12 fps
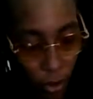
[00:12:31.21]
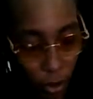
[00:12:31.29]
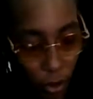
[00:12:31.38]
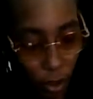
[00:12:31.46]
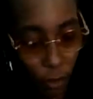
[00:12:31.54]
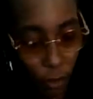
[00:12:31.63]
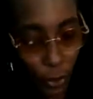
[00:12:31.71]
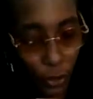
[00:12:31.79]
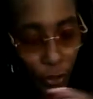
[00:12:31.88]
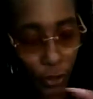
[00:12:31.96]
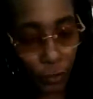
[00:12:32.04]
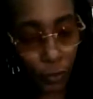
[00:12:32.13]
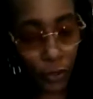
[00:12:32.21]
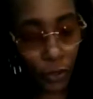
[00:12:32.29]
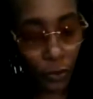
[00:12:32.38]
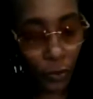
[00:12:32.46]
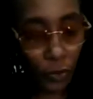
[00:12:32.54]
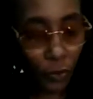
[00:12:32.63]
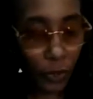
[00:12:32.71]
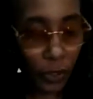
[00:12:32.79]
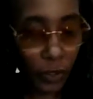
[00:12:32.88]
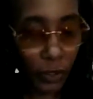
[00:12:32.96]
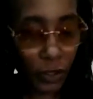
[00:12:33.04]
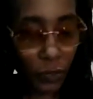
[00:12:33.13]
but it could be 3 weeks. It
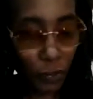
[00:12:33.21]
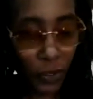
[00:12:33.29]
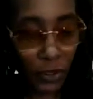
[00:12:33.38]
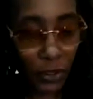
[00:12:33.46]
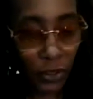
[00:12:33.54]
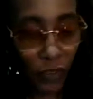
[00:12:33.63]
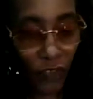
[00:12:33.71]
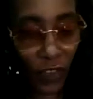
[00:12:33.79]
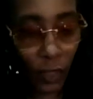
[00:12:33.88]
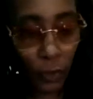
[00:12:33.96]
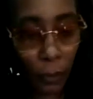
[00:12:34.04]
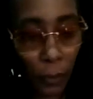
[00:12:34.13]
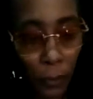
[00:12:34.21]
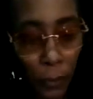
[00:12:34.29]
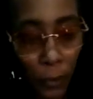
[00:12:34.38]
depends on the family member.